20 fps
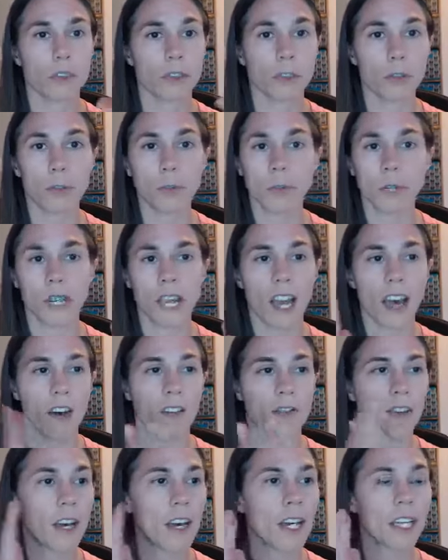So you could
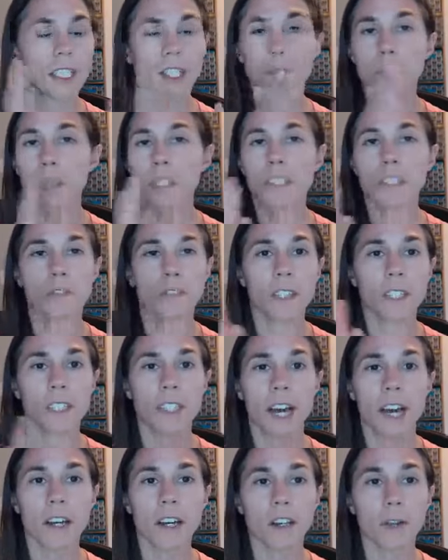have specific
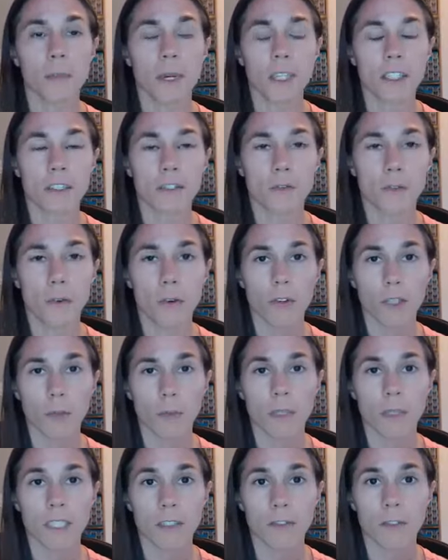documents for
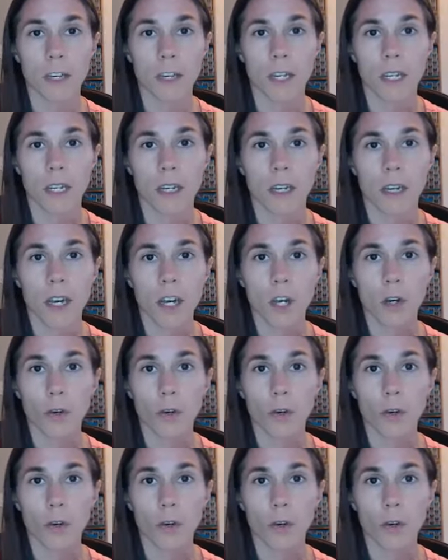specific